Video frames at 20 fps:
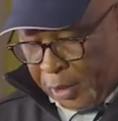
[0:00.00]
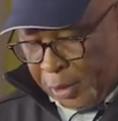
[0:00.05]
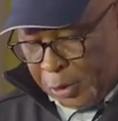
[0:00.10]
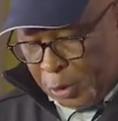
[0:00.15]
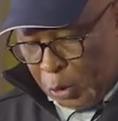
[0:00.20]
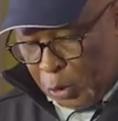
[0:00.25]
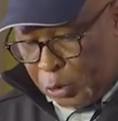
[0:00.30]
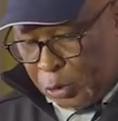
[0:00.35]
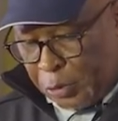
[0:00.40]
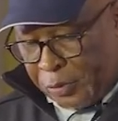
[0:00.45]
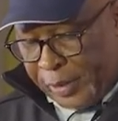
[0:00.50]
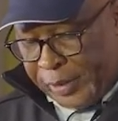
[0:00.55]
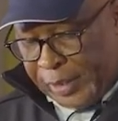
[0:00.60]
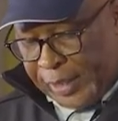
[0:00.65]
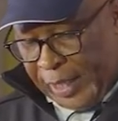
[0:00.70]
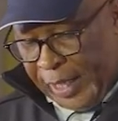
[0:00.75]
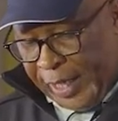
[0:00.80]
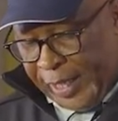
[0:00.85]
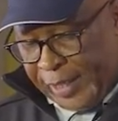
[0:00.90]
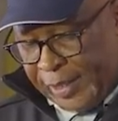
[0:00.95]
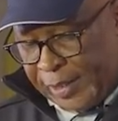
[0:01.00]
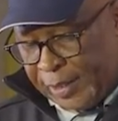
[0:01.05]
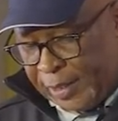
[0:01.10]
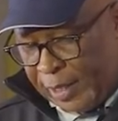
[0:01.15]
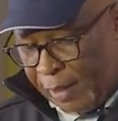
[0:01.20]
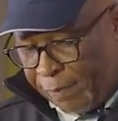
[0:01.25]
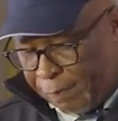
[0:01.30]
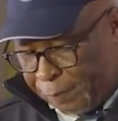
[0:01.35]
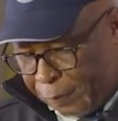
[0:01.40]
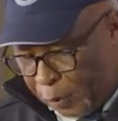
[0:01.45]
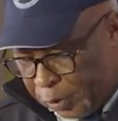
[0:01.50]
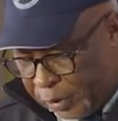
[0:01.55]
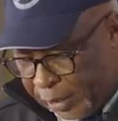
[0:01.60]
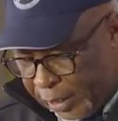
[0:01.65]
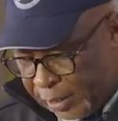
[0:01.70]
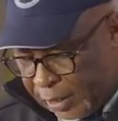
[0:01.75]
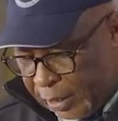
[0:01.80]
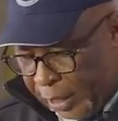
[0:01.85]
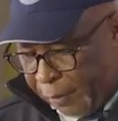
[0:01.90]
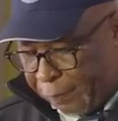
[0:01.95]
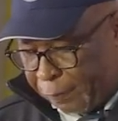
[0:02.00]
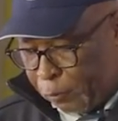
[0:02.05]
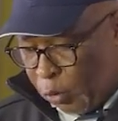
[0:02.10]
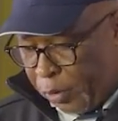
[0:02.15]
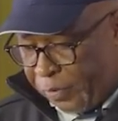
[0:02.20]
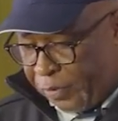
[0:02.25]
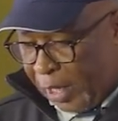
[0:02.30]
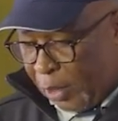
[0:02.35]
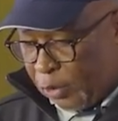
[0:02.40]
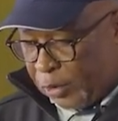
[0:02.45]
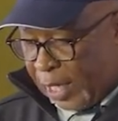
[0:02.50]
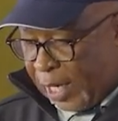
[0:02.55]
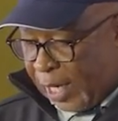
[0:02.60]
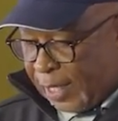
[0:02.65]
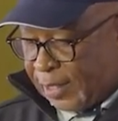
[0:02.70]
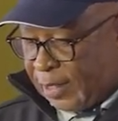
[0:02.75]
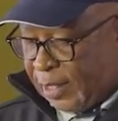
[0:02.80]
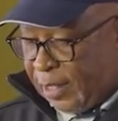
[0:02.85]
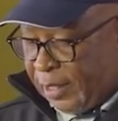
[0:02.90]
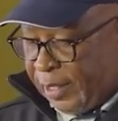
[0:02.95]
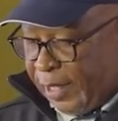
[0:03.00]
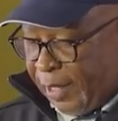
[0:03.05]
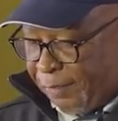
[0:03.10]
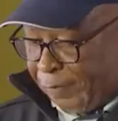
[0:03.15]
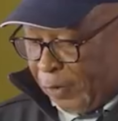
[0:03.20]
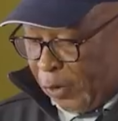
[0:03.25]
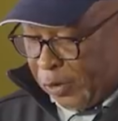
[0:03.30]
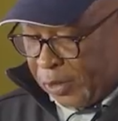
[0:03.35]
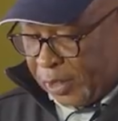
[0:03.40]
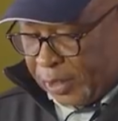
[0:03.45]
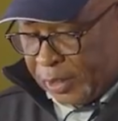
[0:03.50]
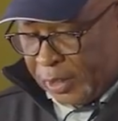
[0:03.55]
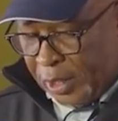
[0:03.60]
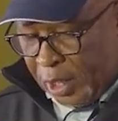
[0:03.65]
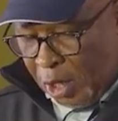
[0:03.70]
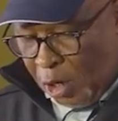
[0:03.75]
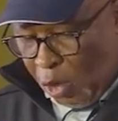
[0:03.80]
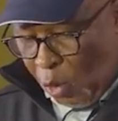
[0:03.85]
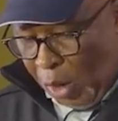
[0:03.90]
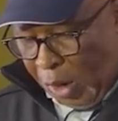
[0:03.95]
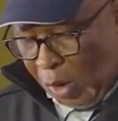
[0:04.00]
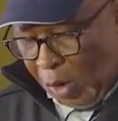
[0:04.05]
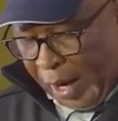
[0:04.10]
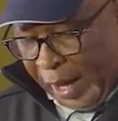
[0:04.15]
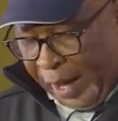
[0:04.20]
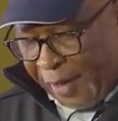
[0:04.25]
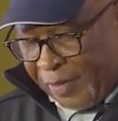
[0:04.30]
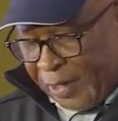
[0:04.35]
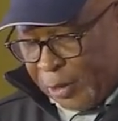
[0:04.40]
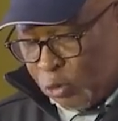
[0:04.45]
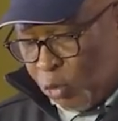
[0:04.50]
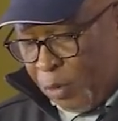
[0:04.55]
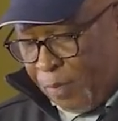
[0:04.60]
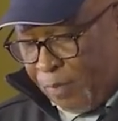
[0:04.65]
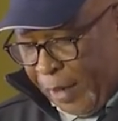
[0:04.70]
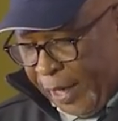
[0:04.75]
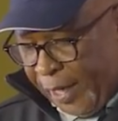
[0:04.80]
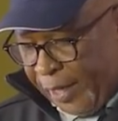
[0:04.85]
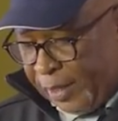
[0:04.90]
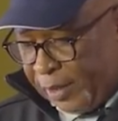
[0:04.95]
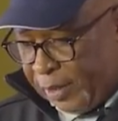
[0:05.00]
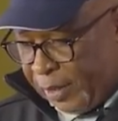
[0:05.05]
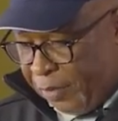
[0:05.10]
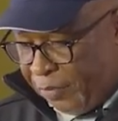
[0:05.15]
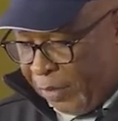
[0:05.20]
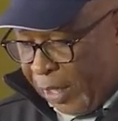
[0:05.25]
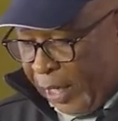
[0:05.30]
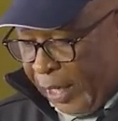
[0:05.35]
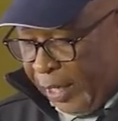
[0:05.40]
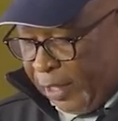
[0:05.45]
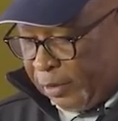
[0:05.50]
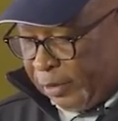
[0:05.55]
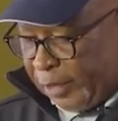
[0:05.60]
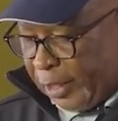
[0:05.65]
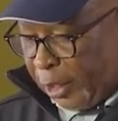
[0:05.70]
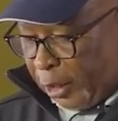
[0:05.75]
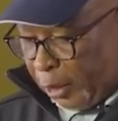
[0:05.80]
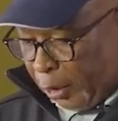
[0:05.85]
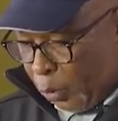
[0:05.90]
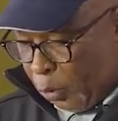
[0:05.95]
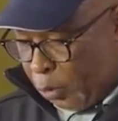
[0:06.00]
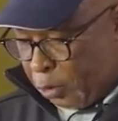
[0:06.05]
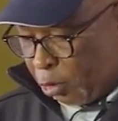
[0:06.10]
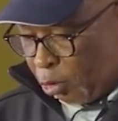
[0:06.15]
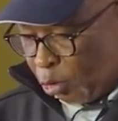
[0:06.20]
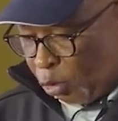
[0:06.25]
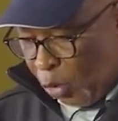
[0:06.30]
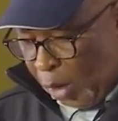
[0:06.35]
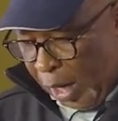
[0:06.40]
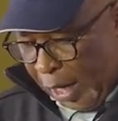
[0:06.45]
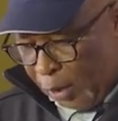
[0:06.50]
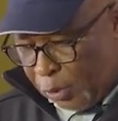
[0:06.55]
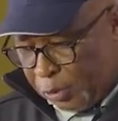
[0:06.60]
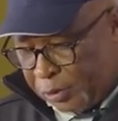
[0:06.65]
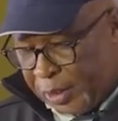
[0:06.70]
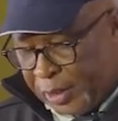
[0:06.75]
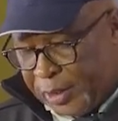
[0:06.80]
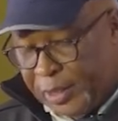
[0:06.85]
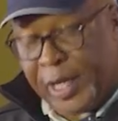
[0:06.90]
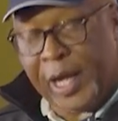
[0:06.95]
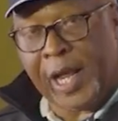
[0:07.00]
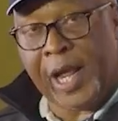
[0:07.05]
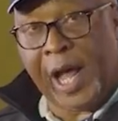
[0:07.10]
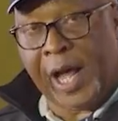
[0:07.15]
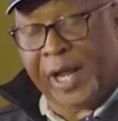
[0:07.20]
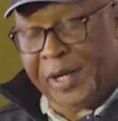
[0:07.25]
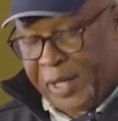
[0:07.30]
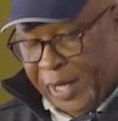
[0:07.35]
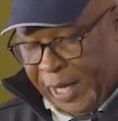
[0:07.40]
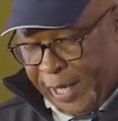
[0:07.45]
Due to the delays, some voters left without casting their votes, while others remained in the lengthy queues throughout the day and